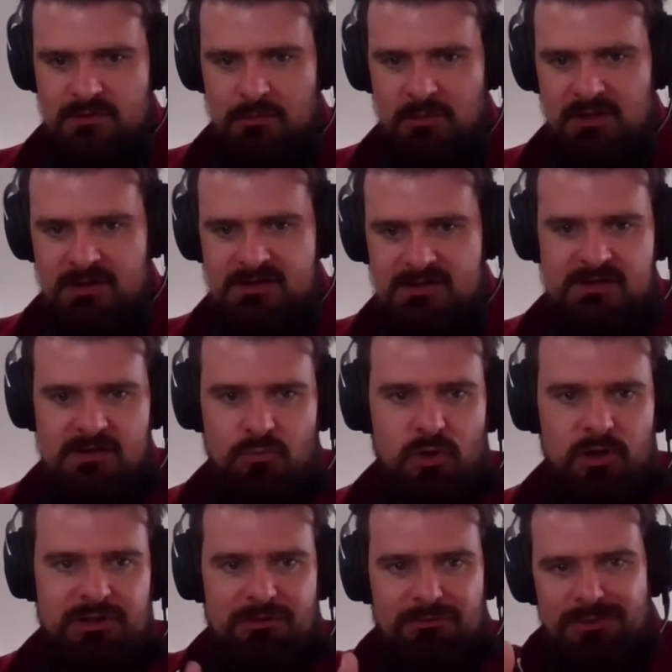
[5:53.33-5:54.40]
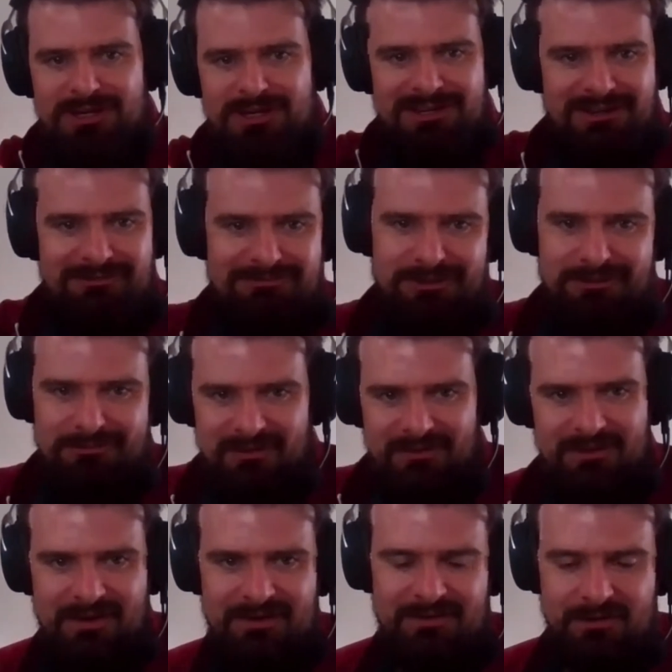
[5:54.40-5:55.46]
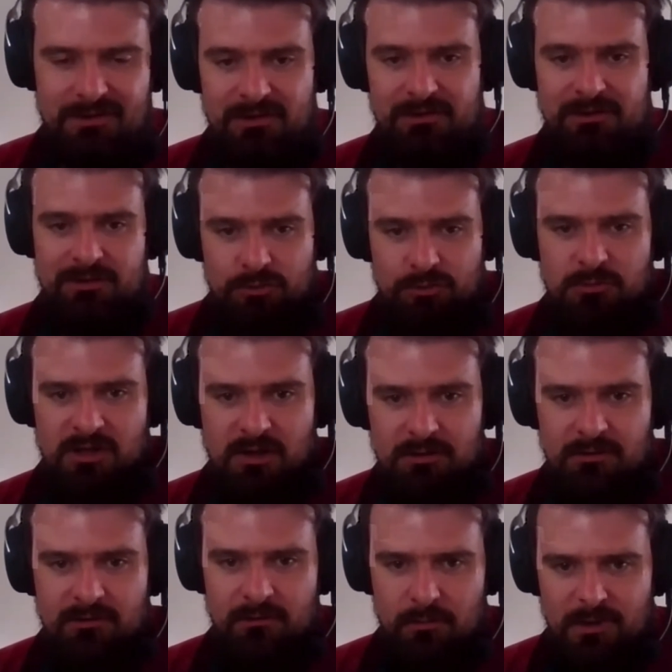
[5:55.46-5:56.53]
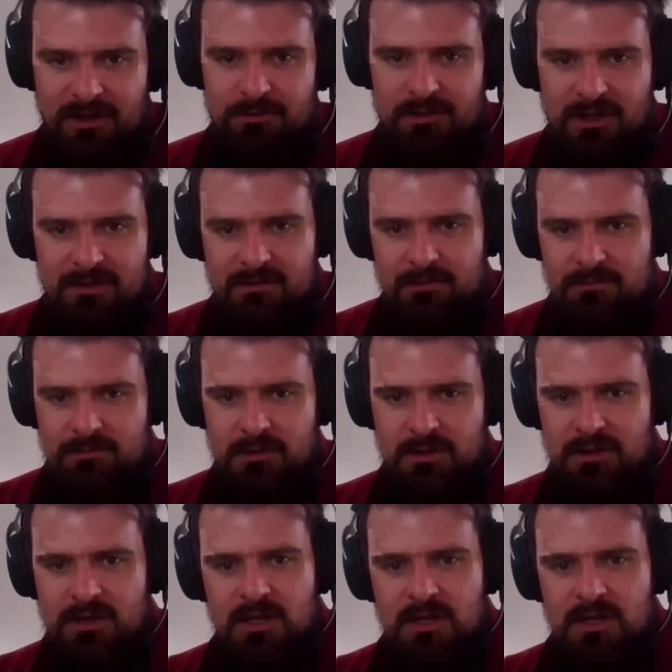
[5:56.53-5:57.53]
I mean, this is the world that we come from as Click luminaries as well, right? So we're